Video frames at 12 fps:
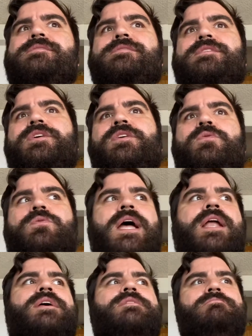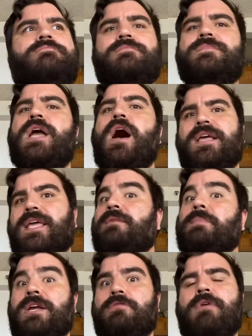you know, kind of knocking
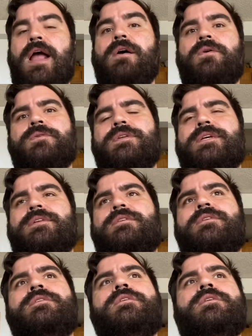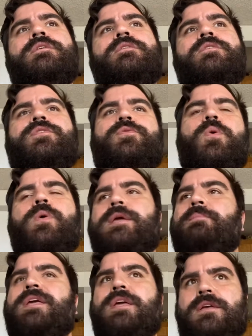me around and throwing
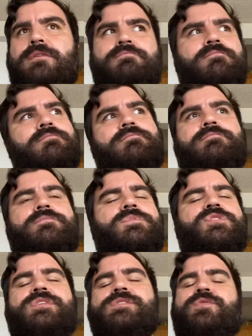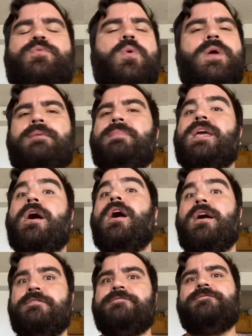me
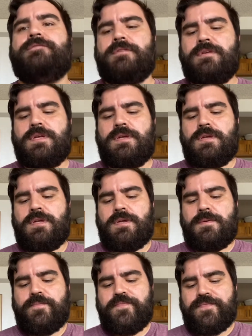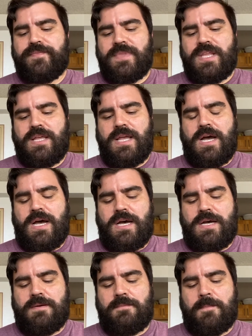off.
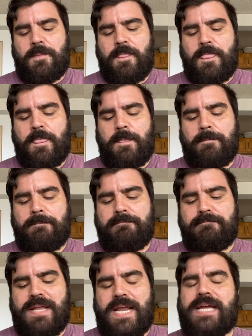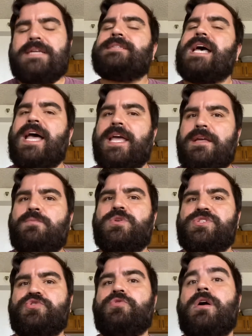And I
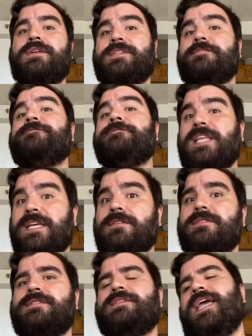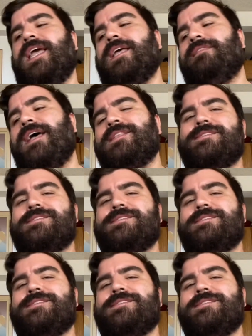was drawn to Flint, and I